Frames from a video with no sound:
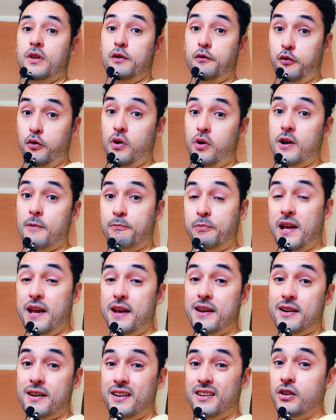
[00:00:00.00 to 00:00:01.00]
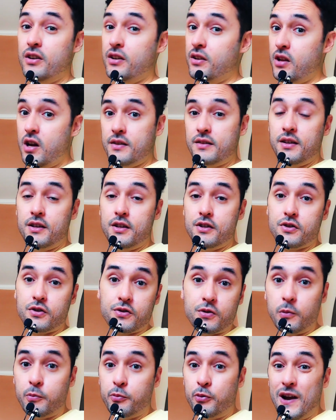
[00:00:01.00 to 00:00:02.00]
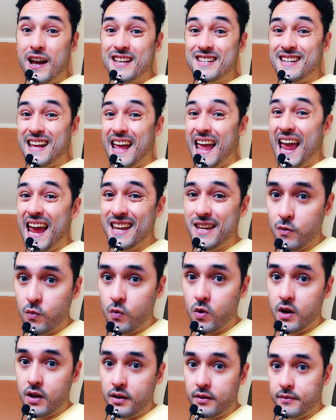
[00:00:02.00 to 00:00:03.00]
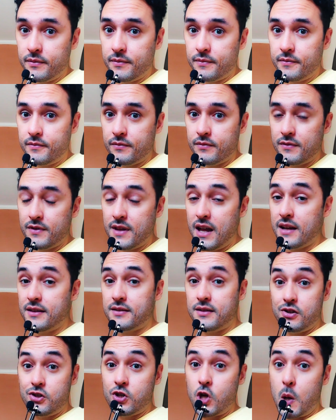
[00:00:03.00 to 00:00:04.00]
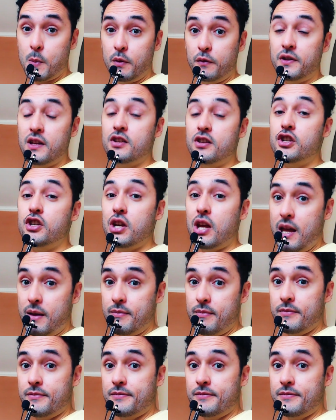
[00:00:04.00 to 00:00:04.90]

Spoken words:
If you're a player, you're not here to surprise anyone. That's the job of the GM.